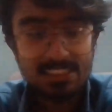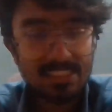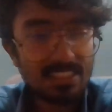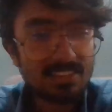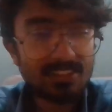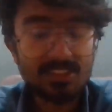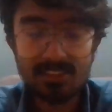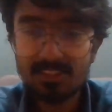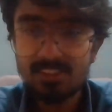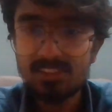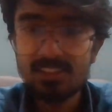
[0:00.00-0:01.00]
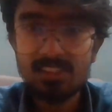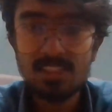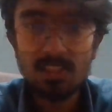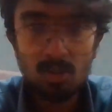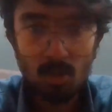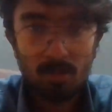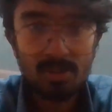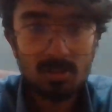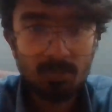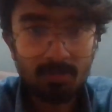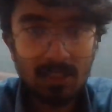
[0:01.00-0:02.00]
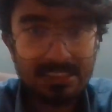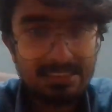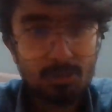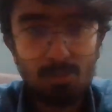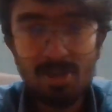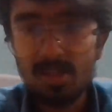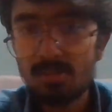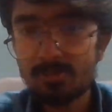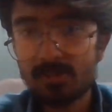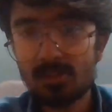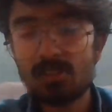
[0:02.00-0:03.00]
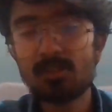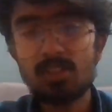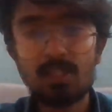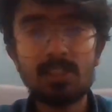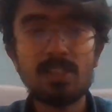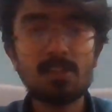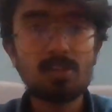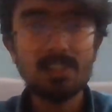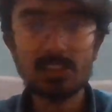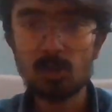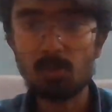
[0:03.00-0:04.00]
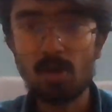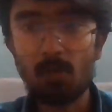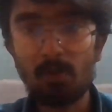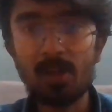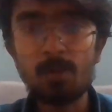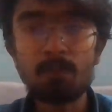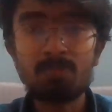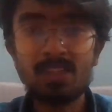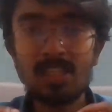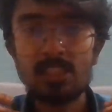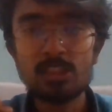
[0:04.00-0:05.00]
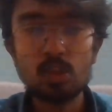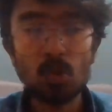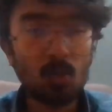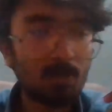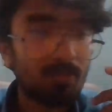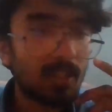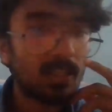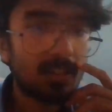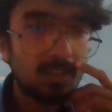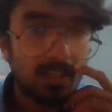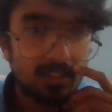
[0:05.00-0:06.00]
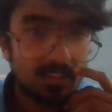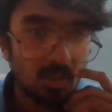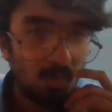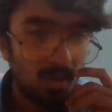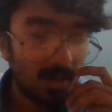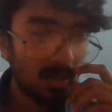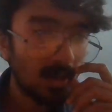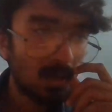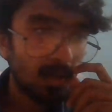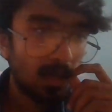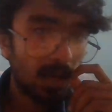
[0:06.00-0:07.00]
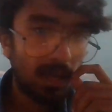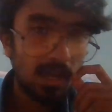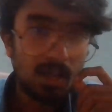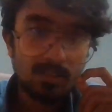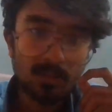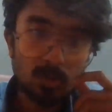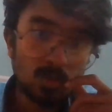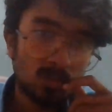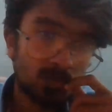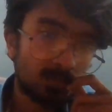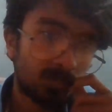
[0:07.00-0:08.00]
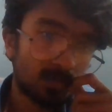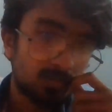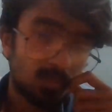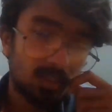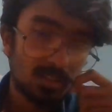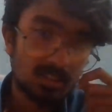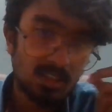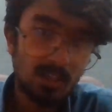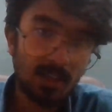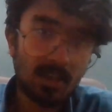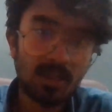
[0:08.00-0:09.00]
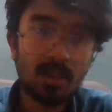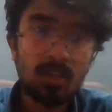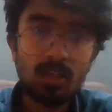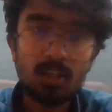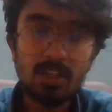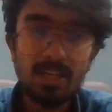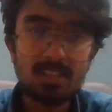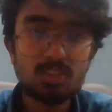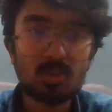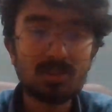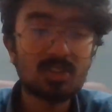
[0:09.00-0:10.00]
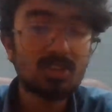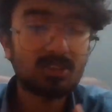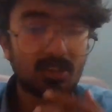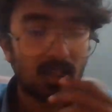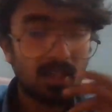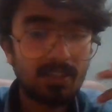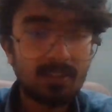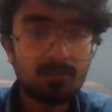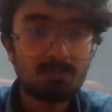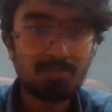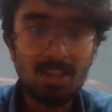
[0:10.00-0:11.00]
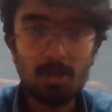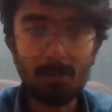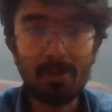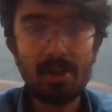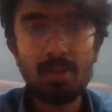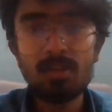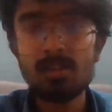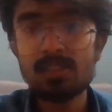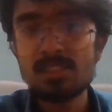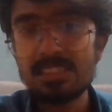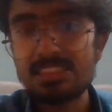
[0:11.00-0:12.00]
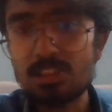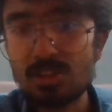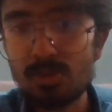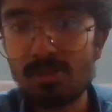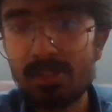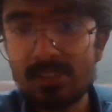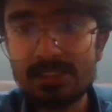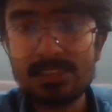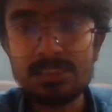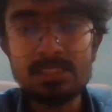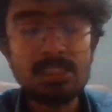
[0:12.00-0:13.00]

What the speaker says: data structures and algorithm straight after the linear algebra week. So in the DSA week I had to study data structures like array, strings,